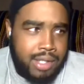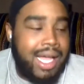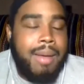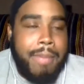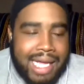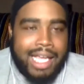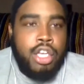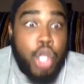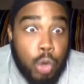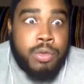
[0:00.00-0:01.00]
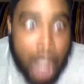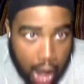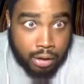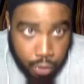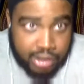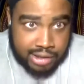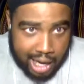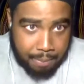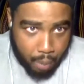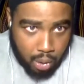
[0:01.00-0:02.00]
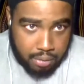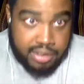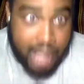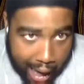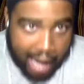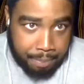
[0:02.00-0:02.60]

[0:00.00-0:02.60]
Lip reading: Megan, you ducked Chris Cyborg. Stop.